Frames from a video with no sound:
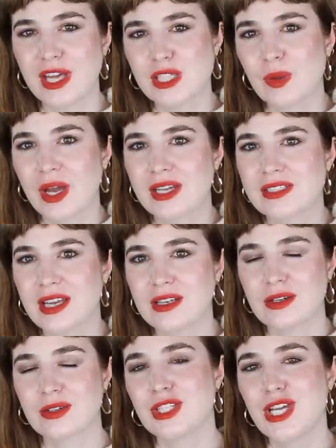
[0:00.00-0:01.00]
that's why I
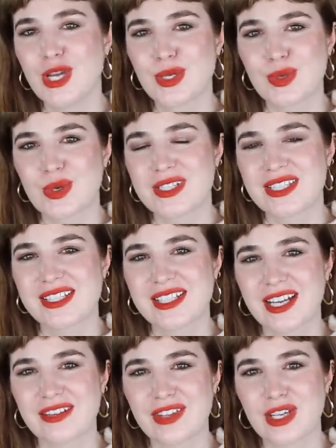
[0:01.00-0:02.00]
tend towards these
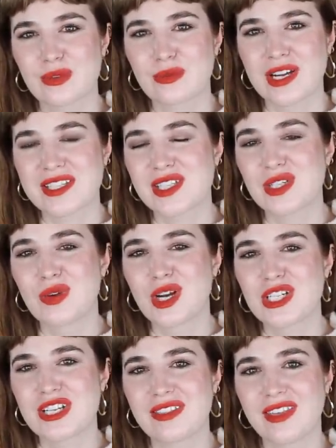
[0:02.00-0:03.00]
kind of like rusty,
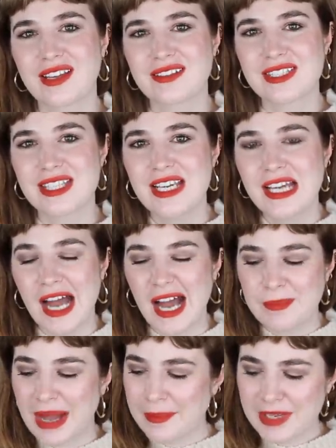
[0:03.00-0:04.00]
grungy things.
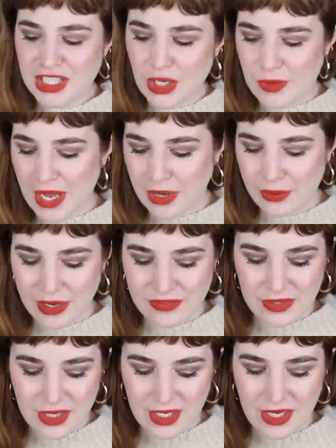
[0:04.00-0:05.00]
I'm gonna go now. I
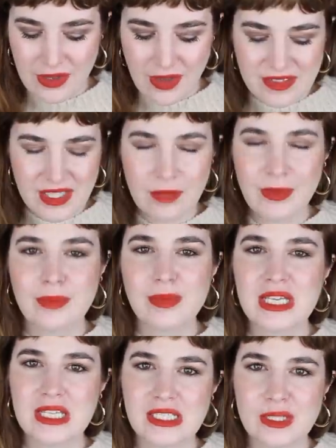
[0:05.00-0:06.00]
feel like I've said my
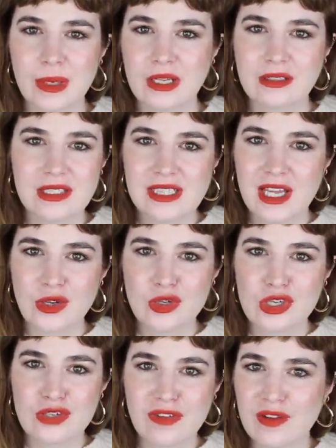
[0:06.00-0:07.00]
piece about Lisa
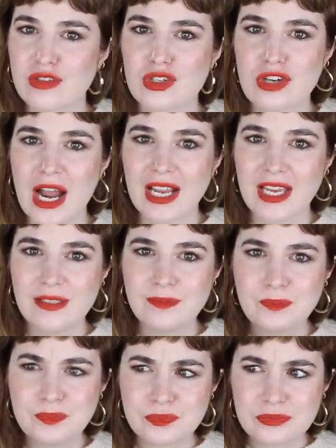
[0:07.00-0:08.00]
Eldridge Velvet
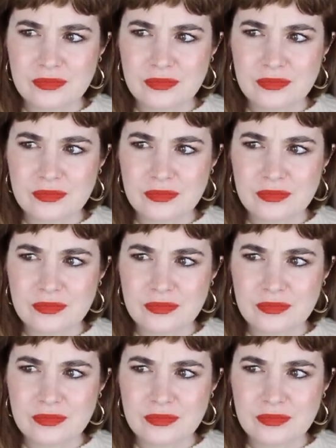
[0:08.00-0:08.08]
Dragon.